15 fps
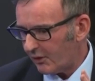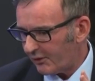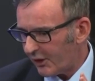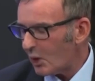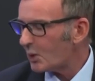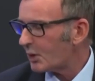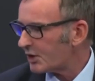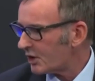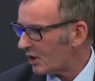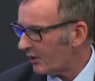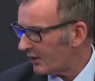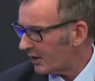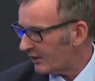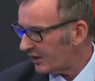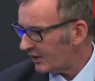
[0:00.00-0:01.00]
focus
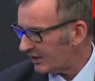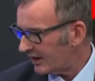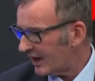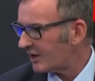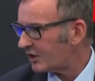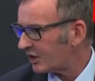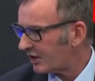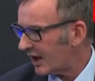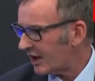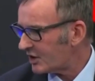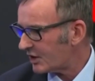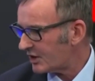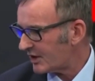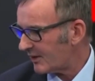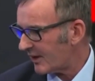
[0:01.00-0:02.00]
on this
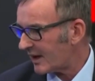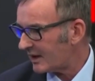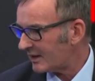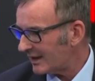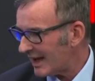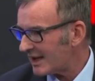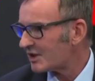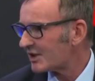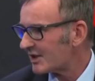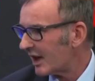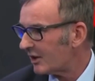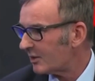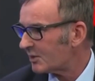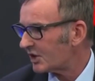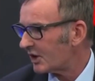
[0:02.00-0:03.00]
legislation if they can
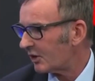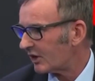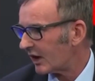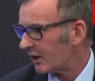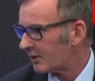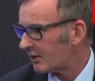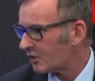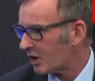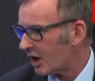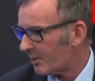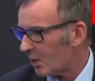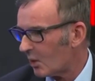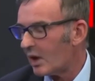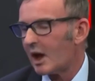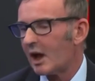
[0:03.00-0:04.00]
legislate themselves out of
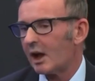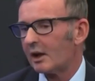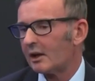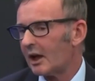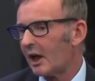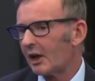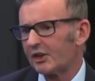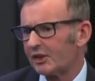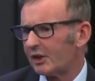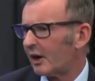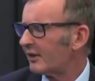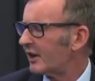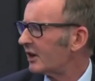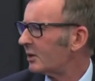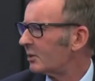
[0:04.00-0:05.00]
trouble. Last year,
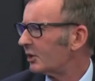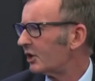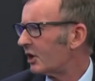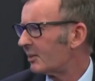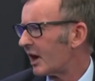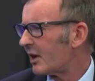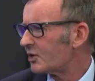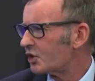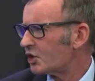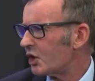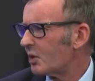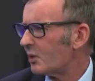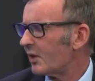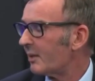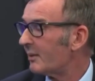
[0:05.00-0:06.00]
I think it was in about
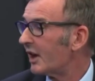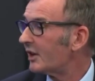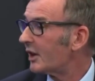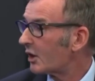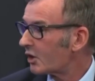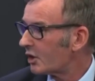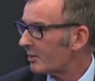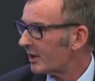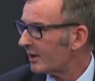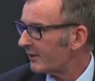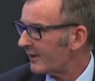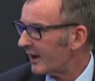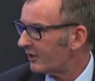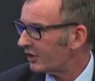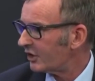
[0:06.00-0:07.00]
June, they made it a criminal
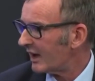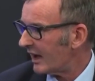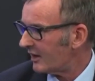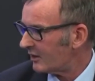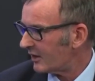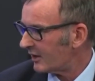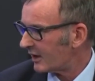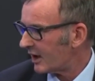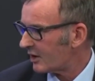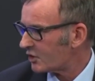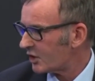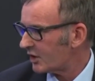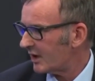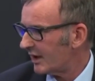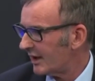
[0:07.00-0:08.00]
offence to enter the
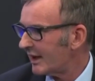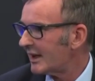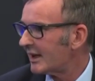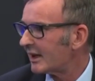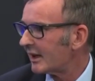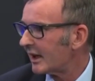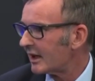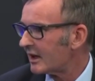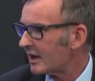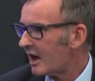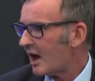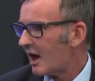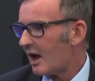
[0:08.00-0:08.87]
country illegally.